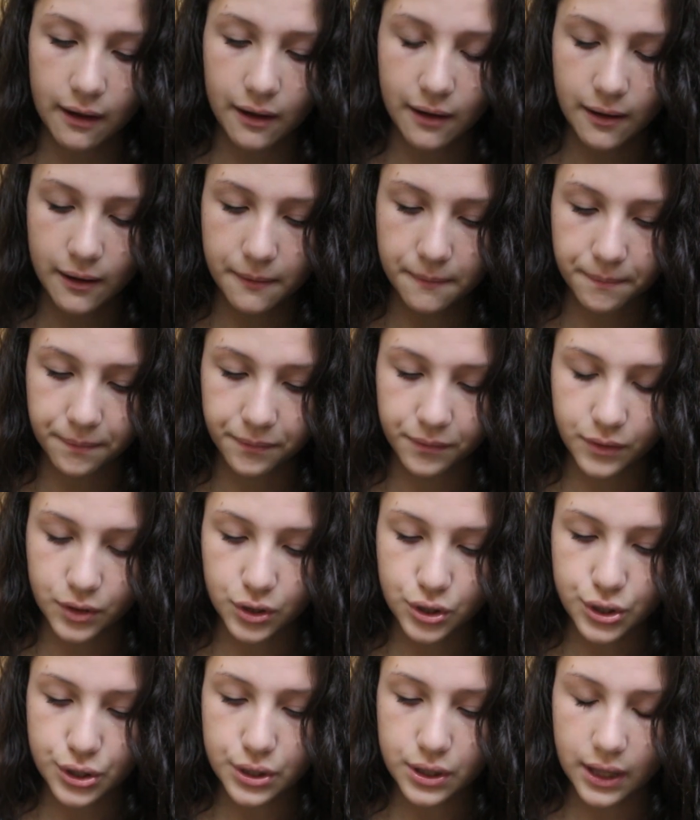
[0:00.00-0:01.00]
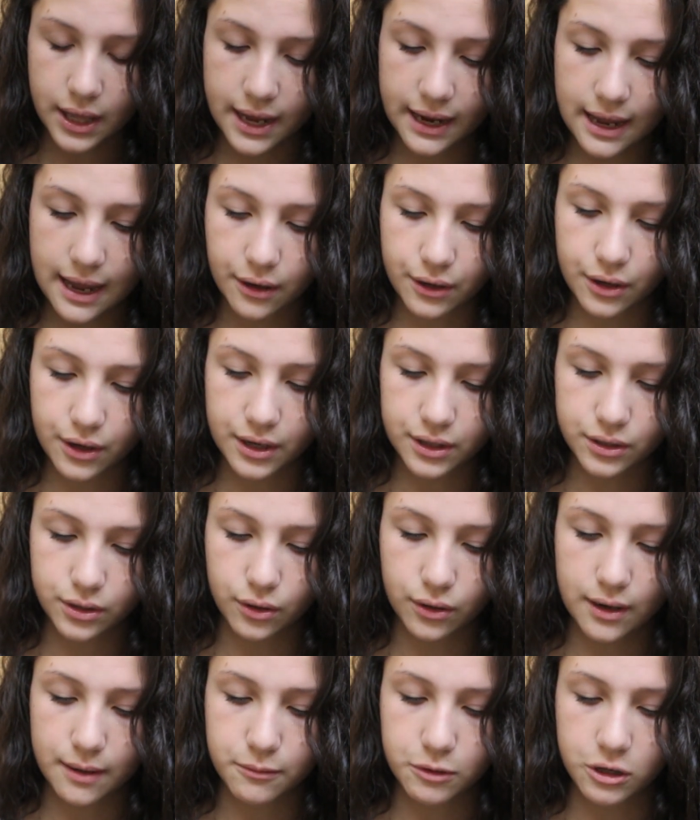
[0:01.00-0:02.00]
Do you like how your
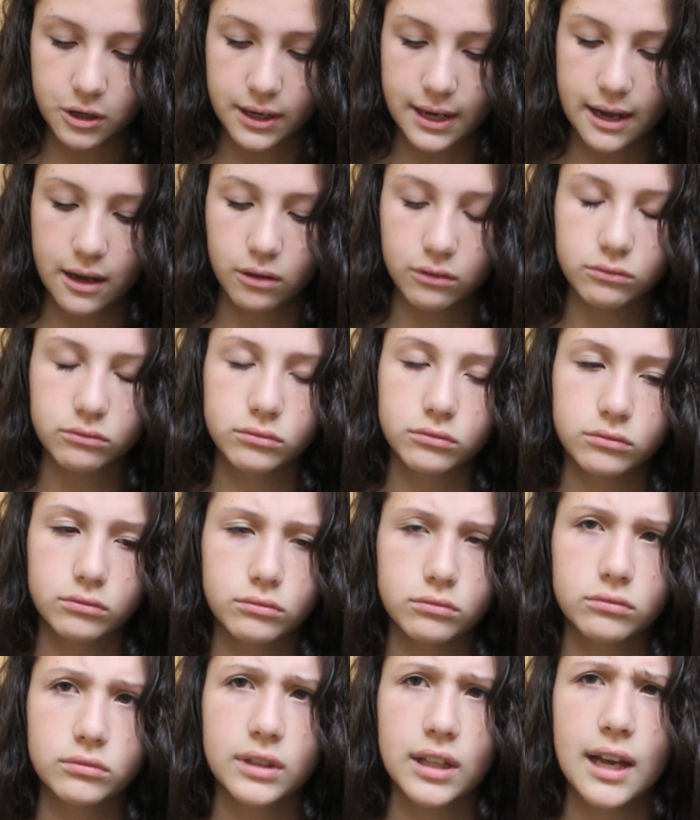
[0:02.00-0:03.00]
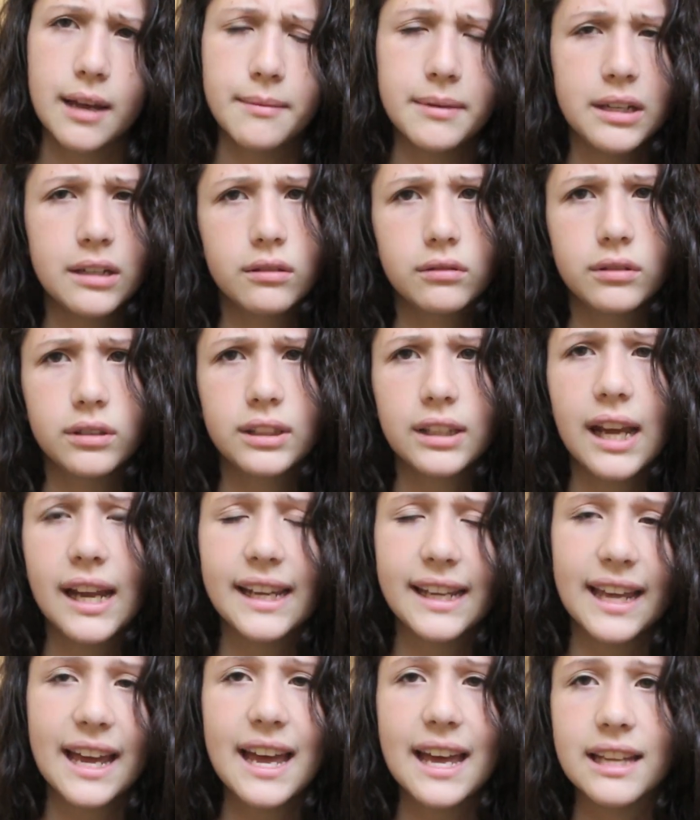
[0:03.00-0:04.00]
Instagram turned out? I mean,
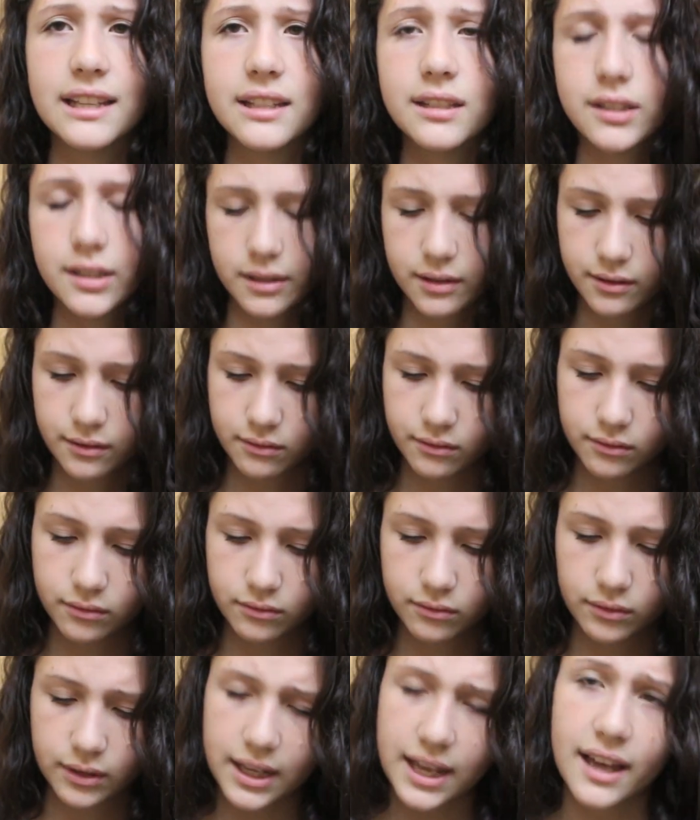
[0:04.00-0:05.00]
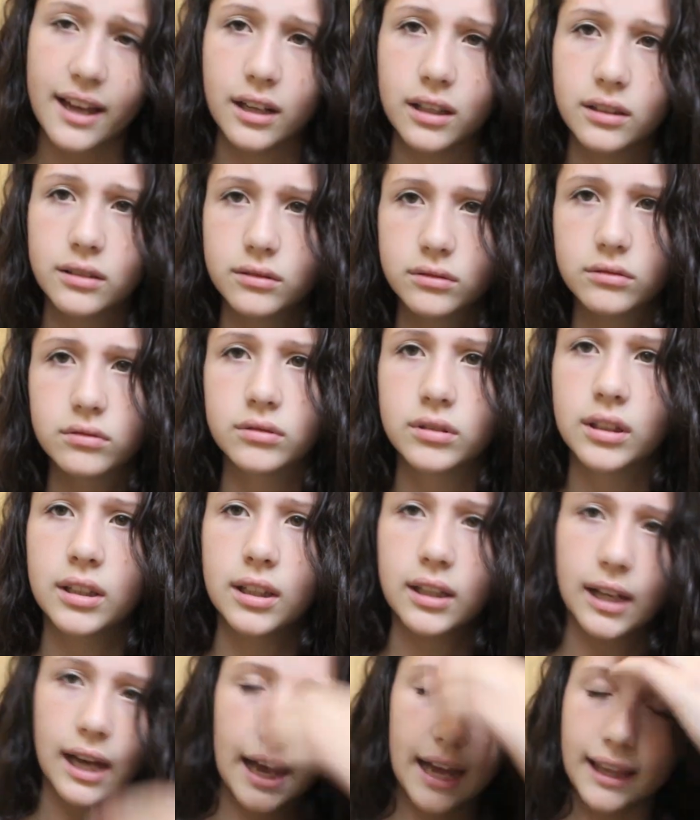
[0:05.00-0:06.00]
I guess. Yeah.
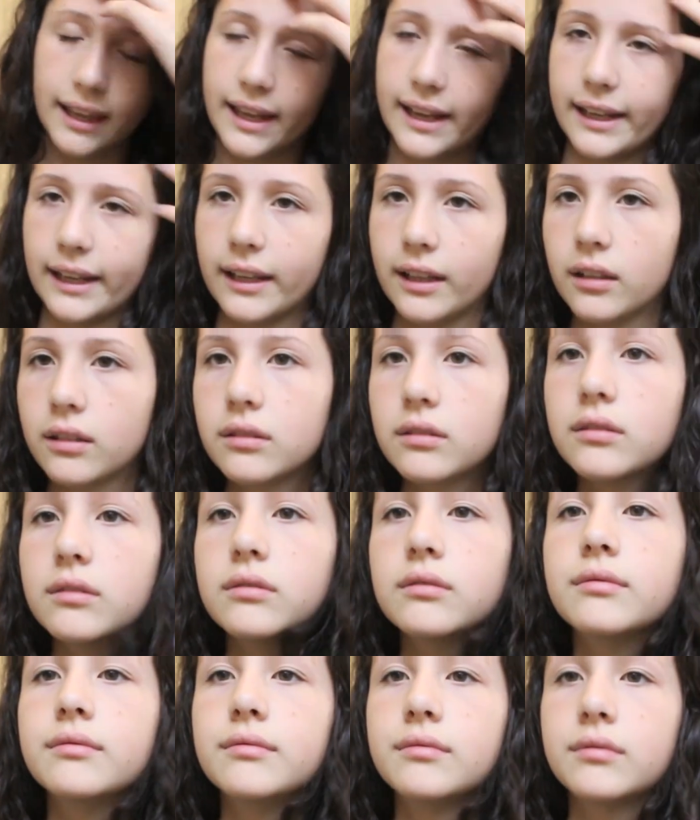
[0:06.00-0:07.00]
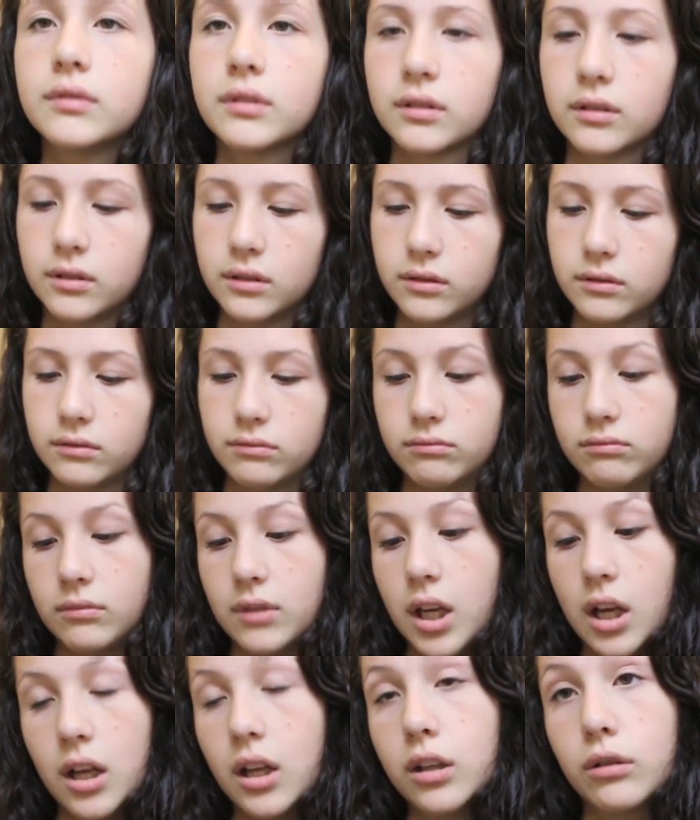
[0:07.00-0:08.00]
I like it.
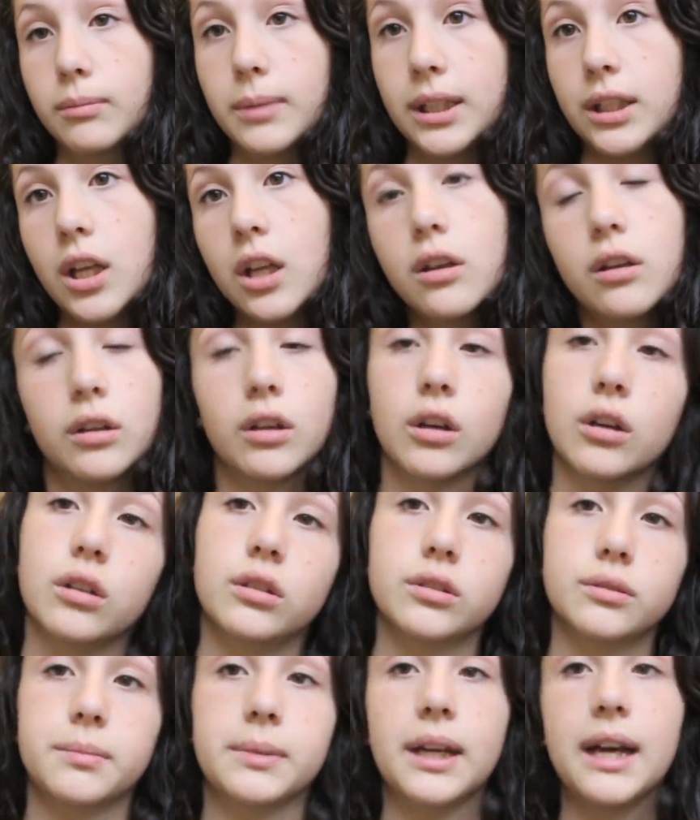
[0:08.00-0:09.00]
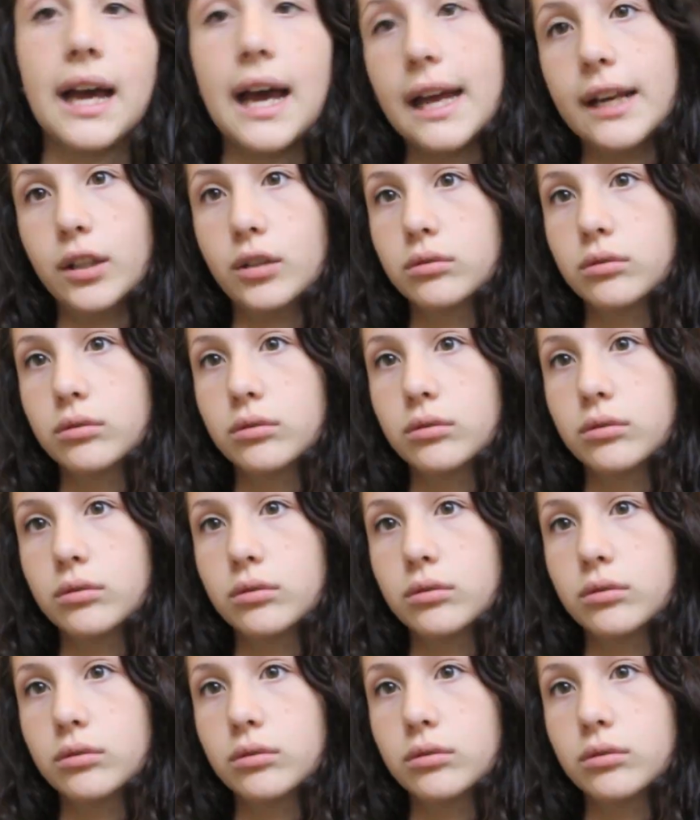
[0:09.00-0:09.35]
I don't know about the other girls, but